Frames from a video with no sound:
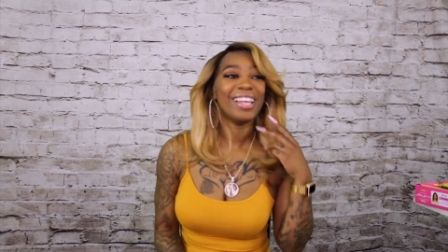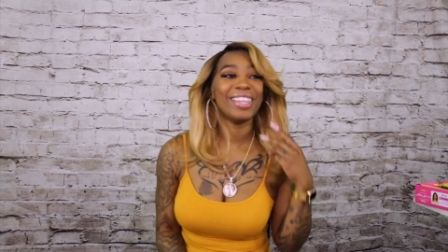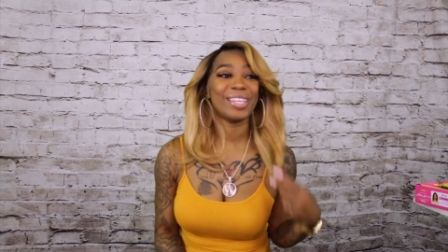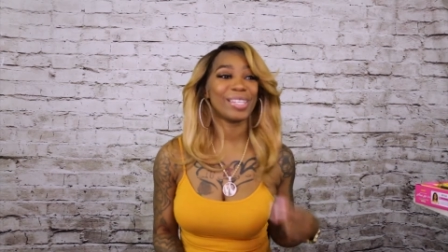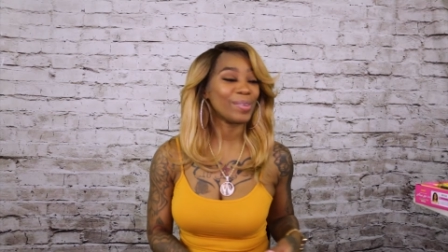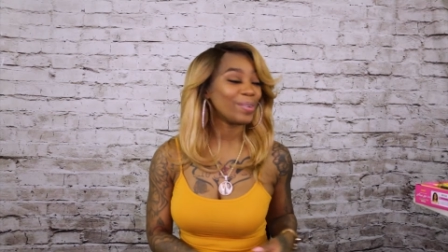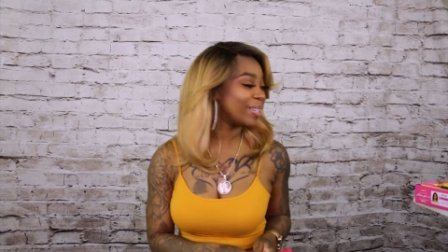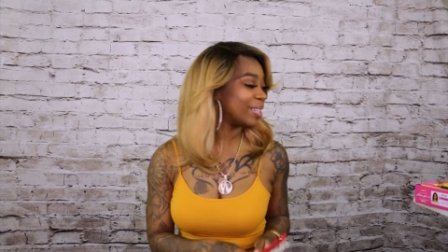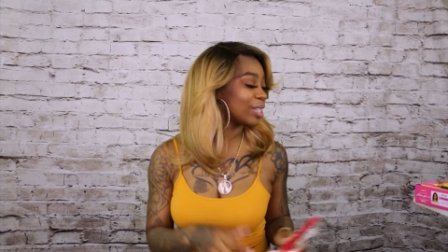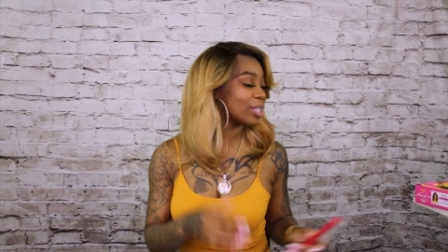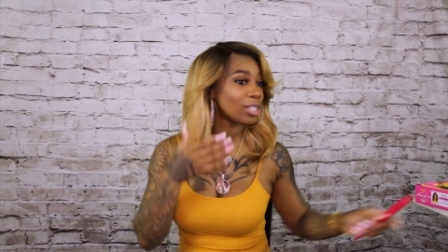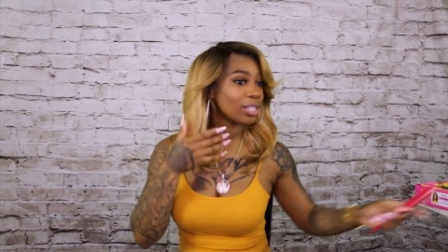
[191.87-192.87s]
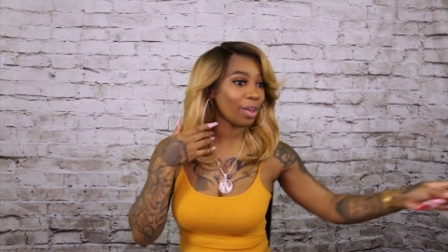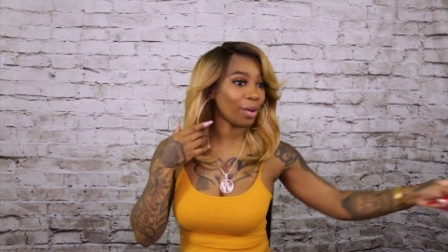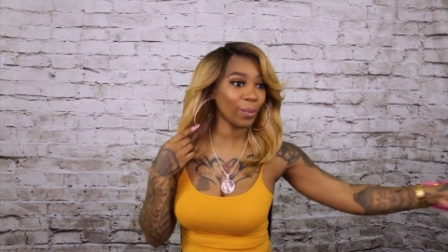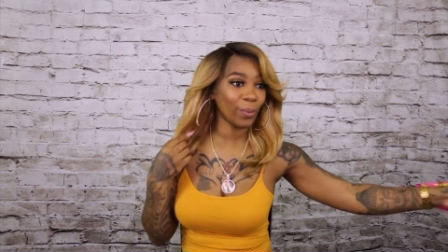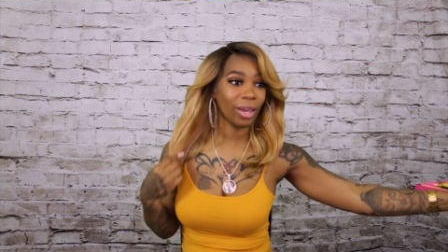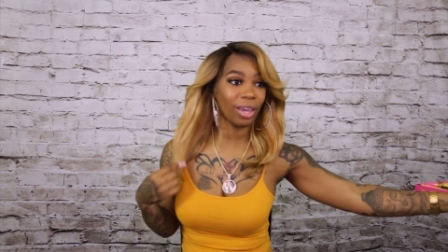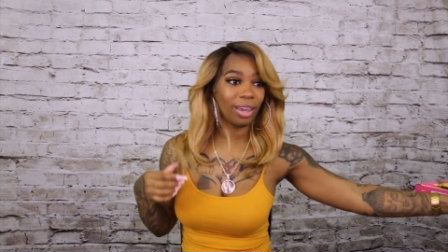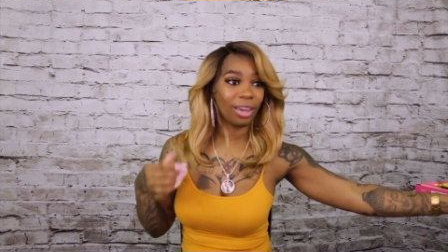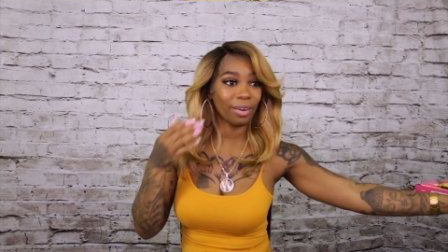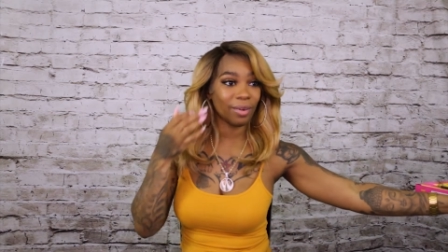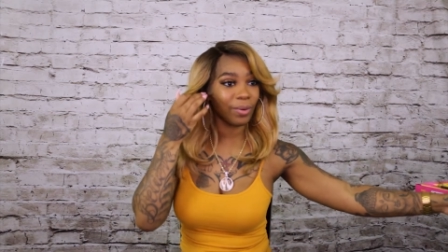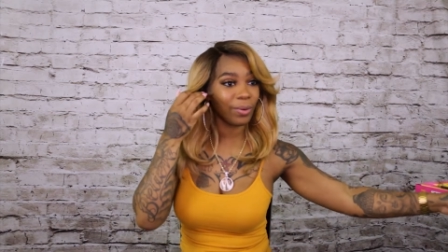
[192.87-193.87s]
this one is so
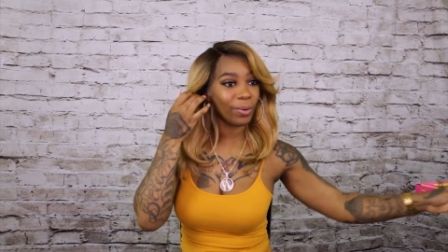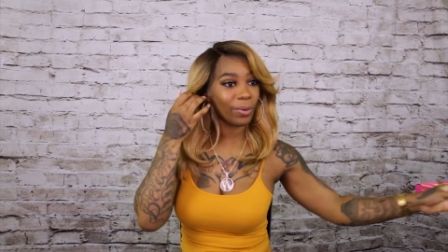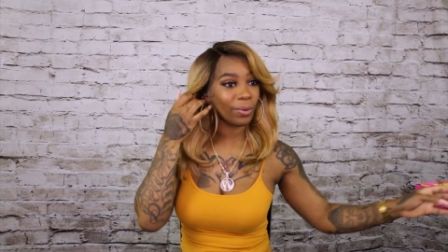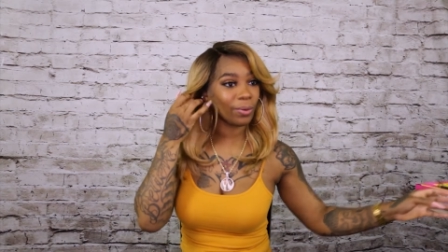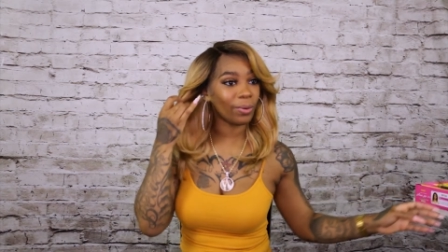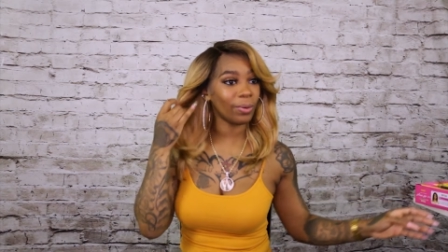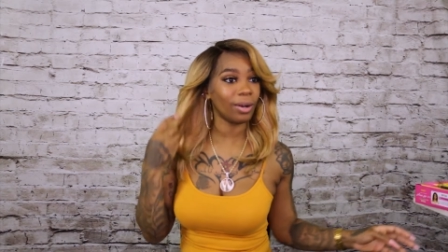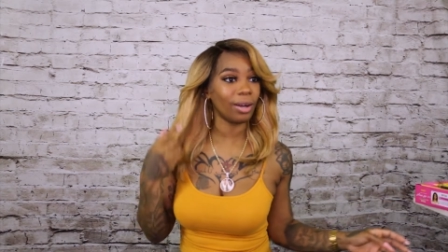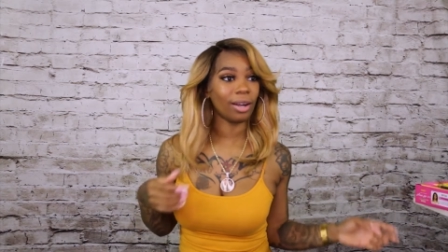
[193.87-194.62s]
cute